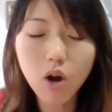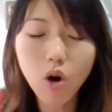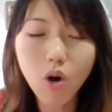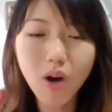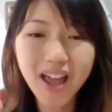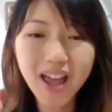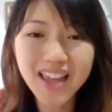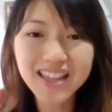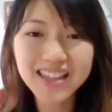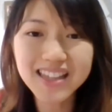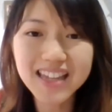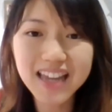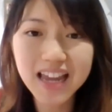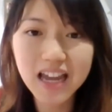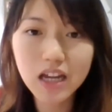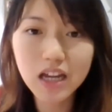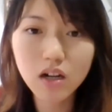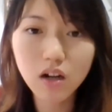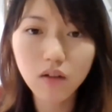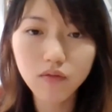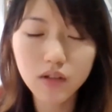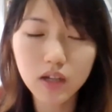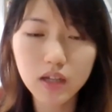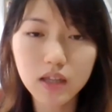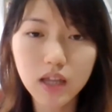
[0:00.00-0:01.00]
Or at the end
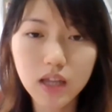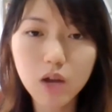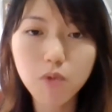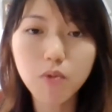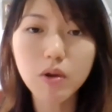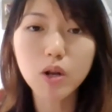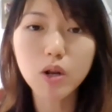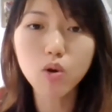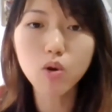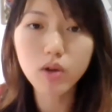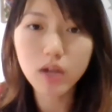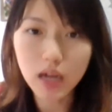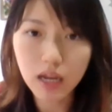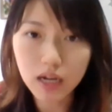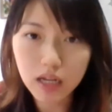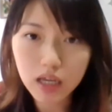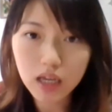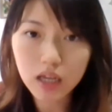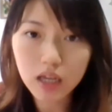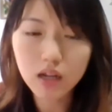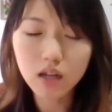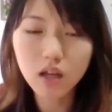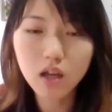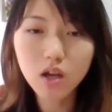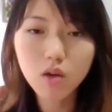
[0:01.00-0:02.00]
of the day, we look at
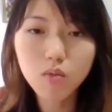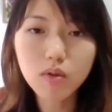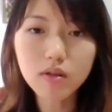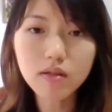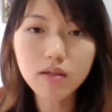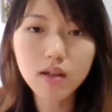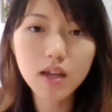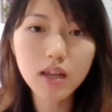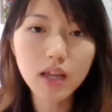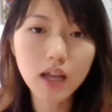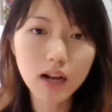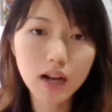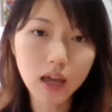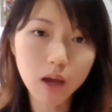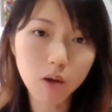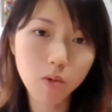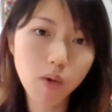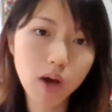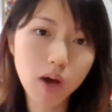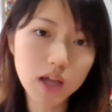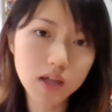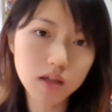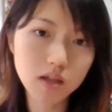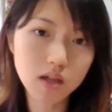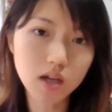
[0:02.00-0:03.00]
it, we say that like
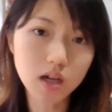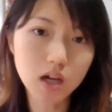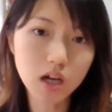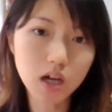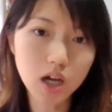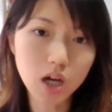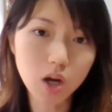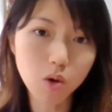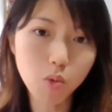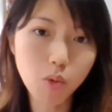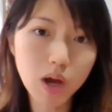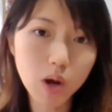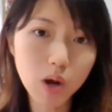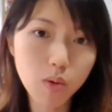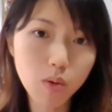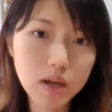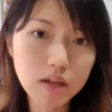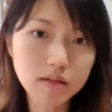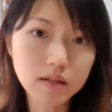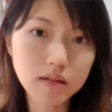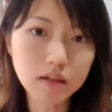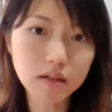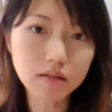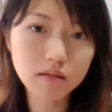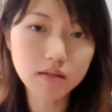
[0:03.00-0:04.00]
what Hui
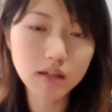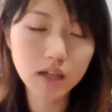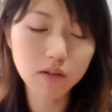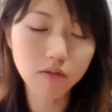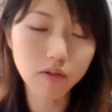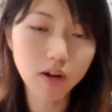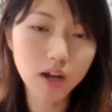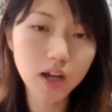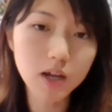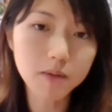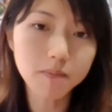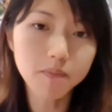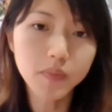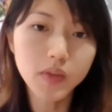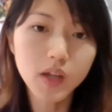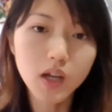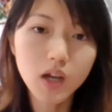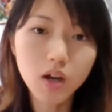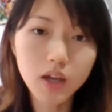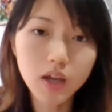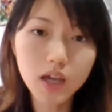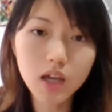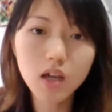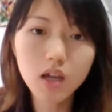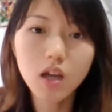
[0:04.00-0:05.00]
Xiang said, right?
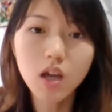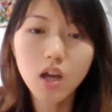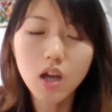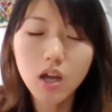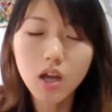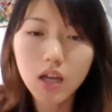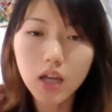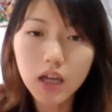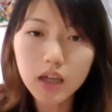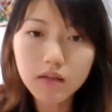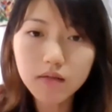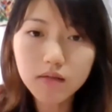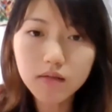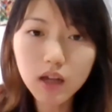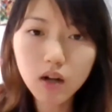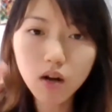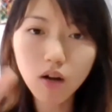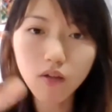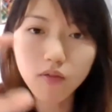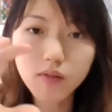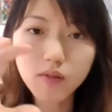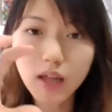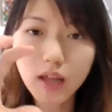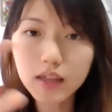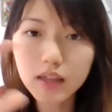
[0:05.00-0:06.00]
Okay, instead
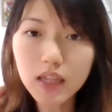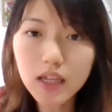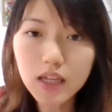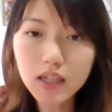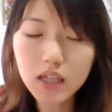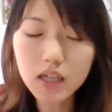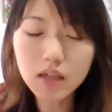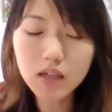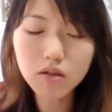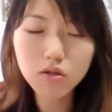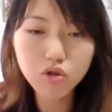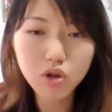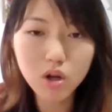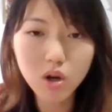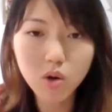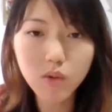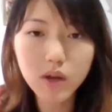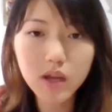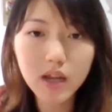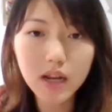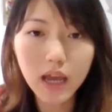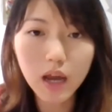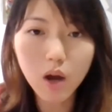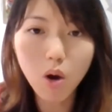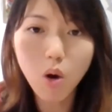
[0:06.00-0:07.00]
of like thinking straight
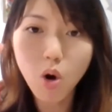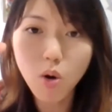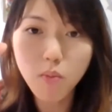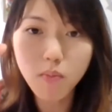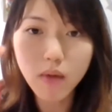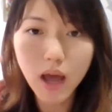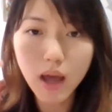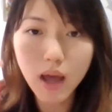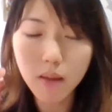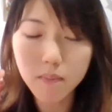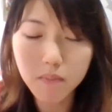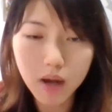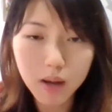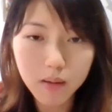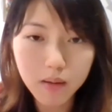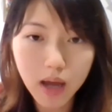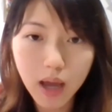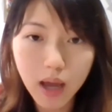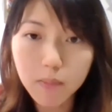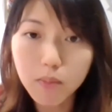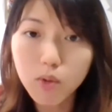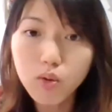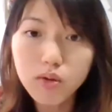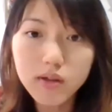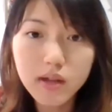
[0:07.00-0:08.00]
away like, oh,
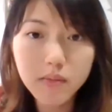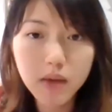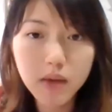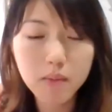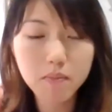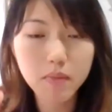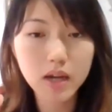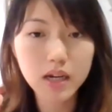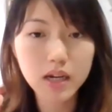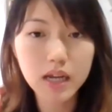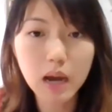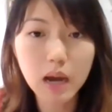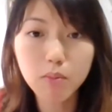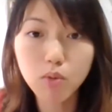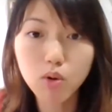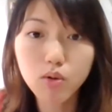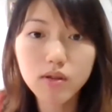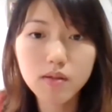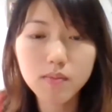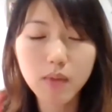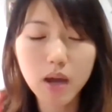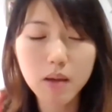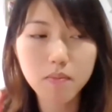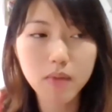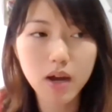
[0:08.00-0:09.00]
I'm losing my money.
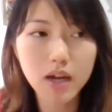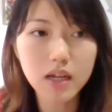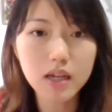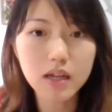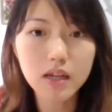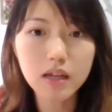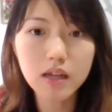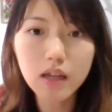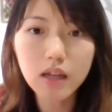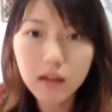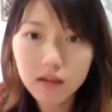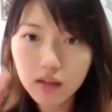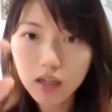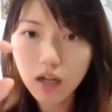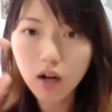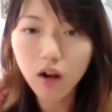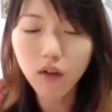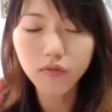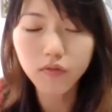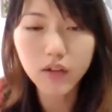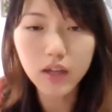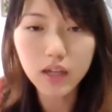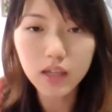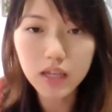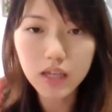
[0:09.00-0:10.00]
Instead
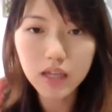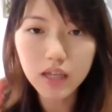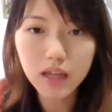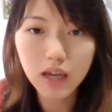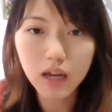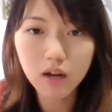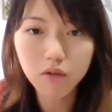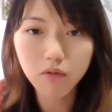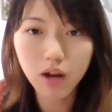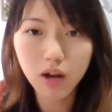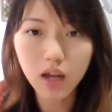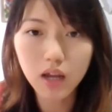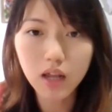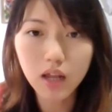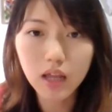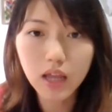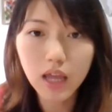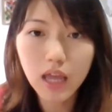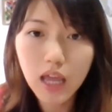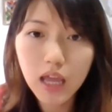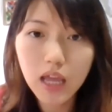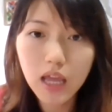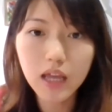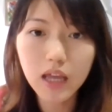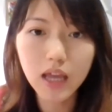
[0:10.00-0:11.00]
of thinking that, right,
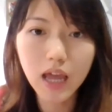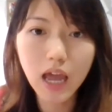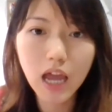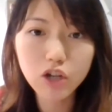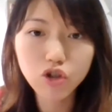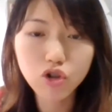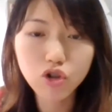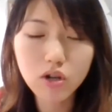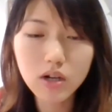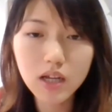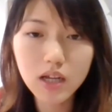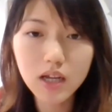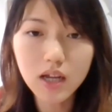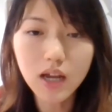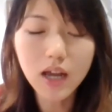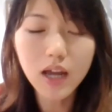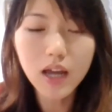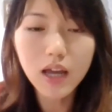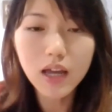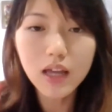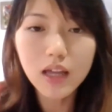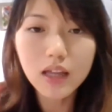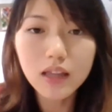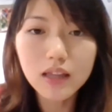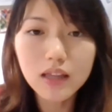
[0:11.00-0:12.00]
hey, actually,
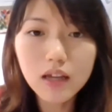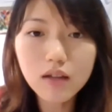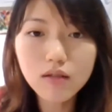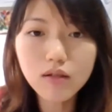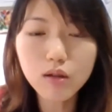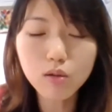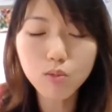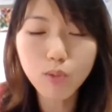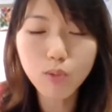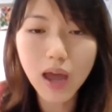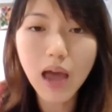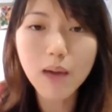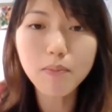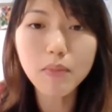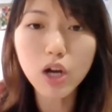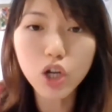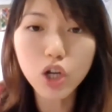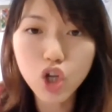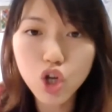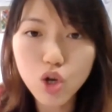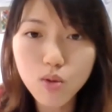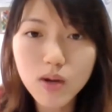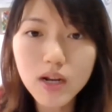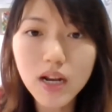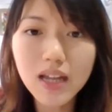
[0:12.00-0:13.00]
this is where I'm
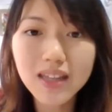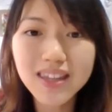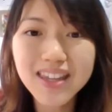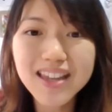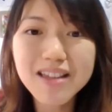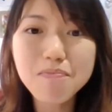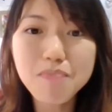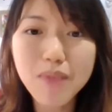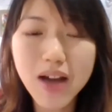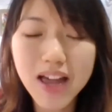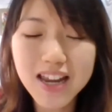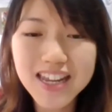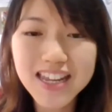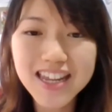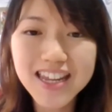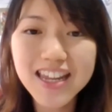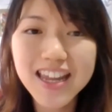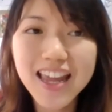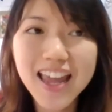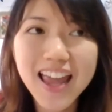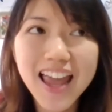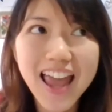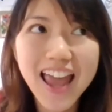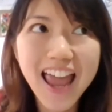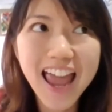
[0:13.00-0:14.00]
accumulating money
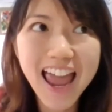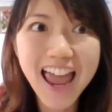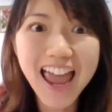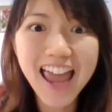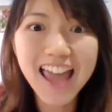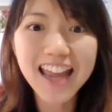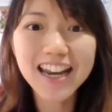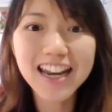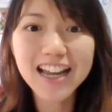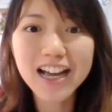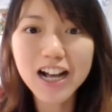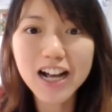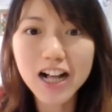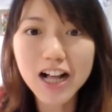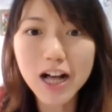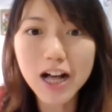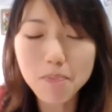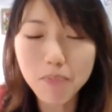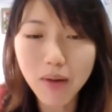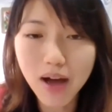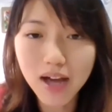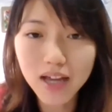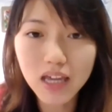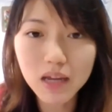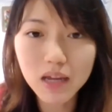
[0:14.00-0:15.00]
at a
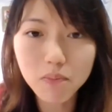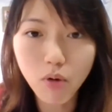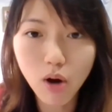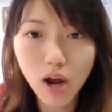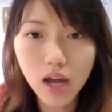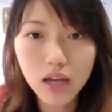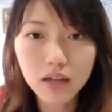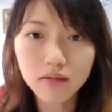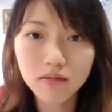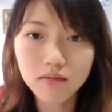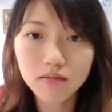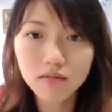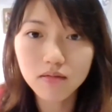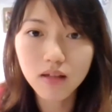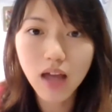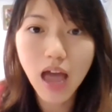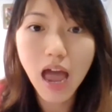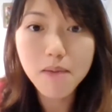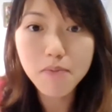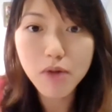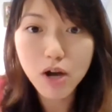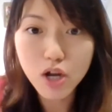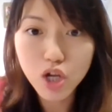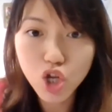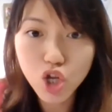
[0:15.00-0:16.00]
bargain price.
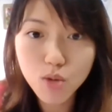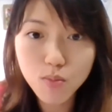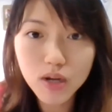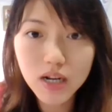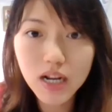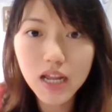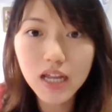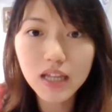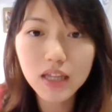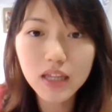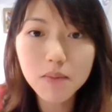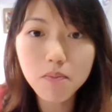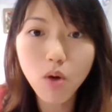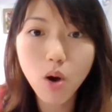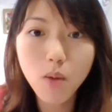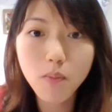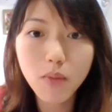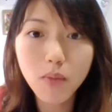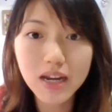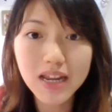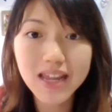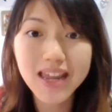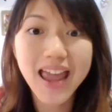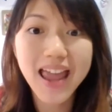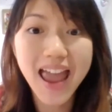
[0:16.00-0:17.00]
I'm accumulating more
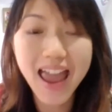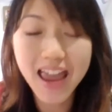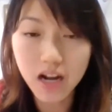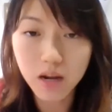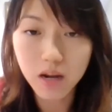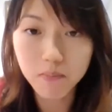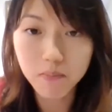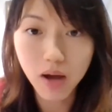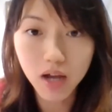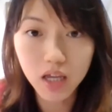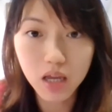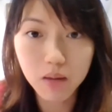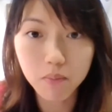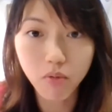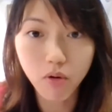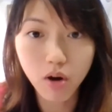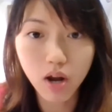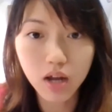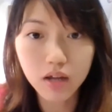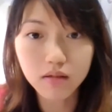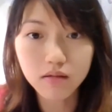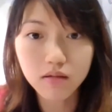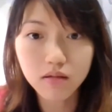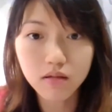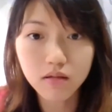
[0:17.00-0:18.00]
money at a bargain
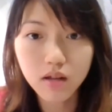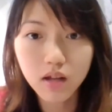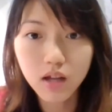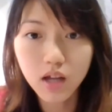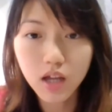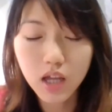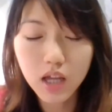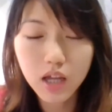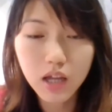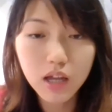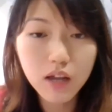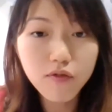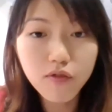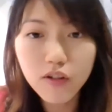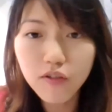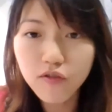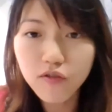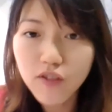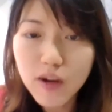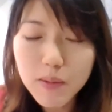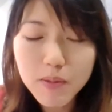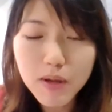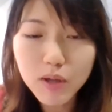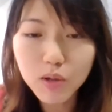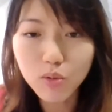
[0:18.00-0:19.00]
price. If you
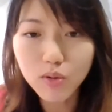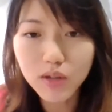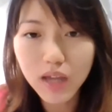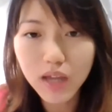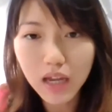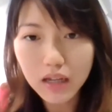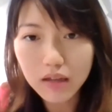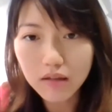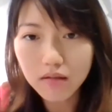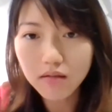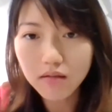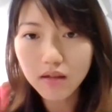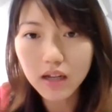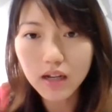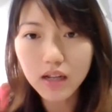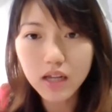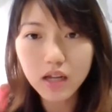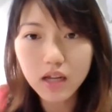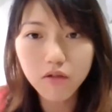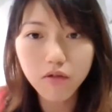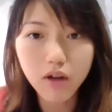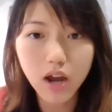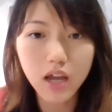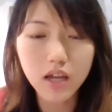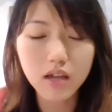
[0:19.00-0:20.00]
flip it to that
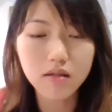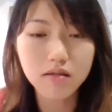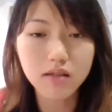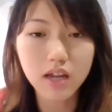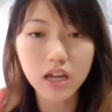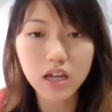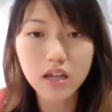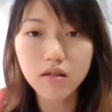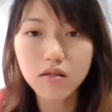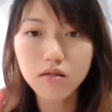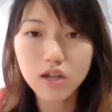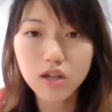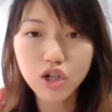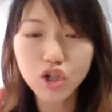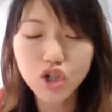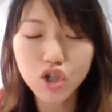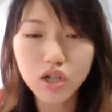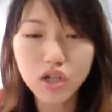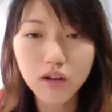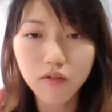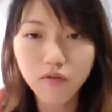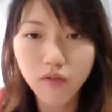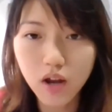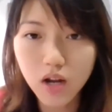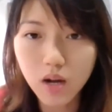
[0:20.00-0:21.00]
instantly, right, it's the instant
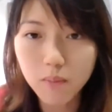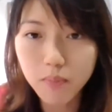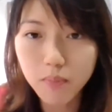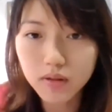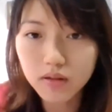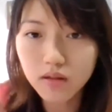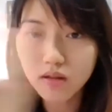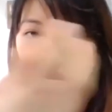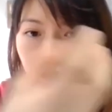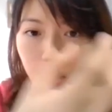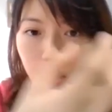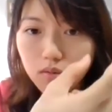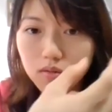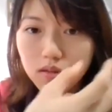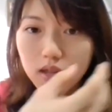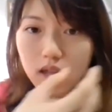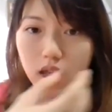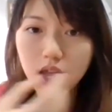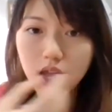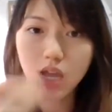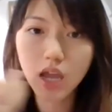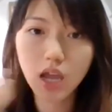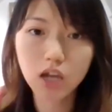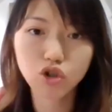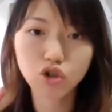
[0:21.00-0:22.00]
shift, right? The person starts to say,
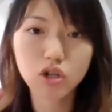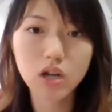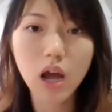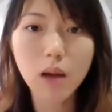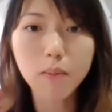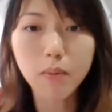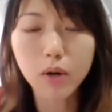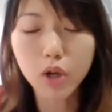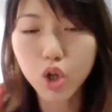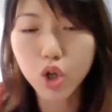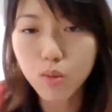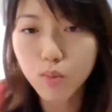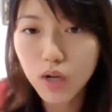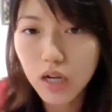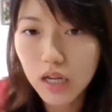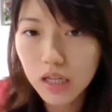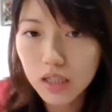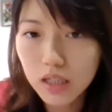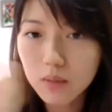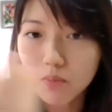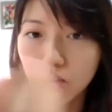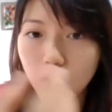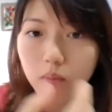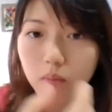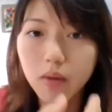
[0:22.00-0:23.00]
hey, actually, I'm
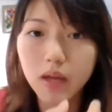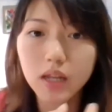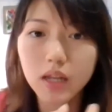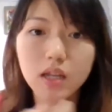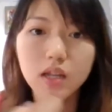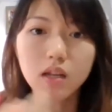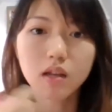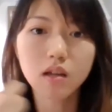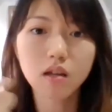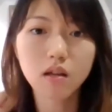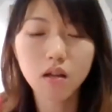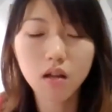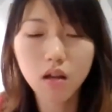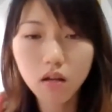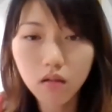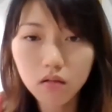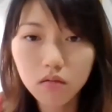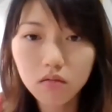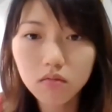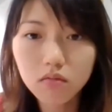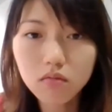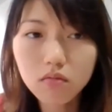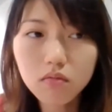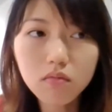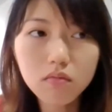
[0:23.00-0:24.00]
accumulating more money.
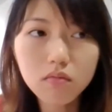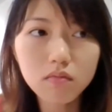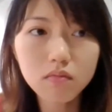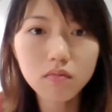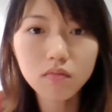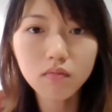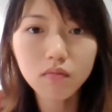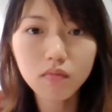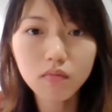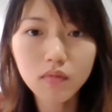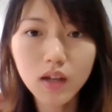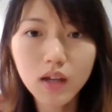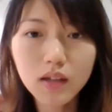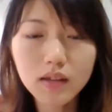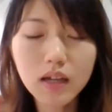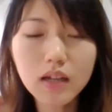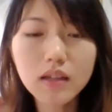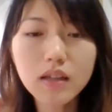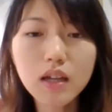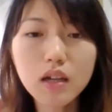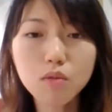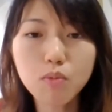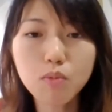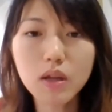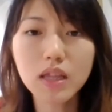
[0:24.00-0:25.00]
Then
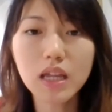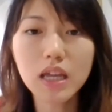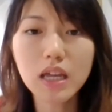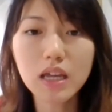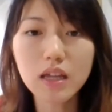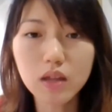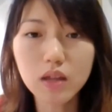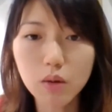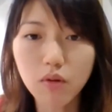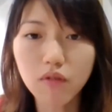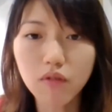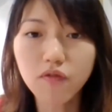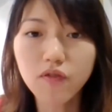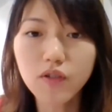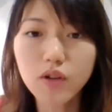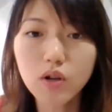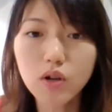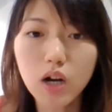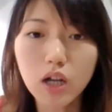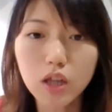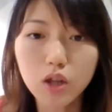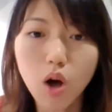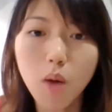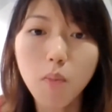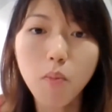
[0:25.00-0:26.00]
that's when they will feel
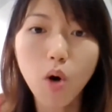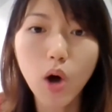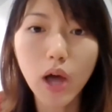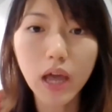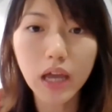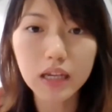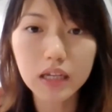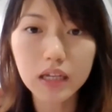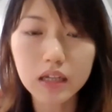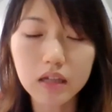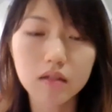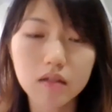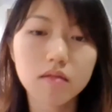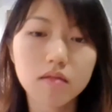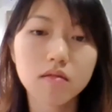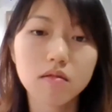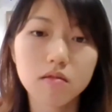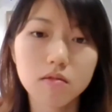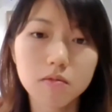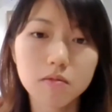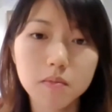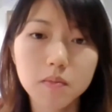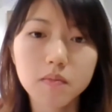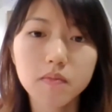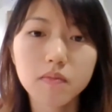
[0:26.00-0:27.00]
a lot more at ease.
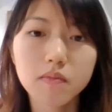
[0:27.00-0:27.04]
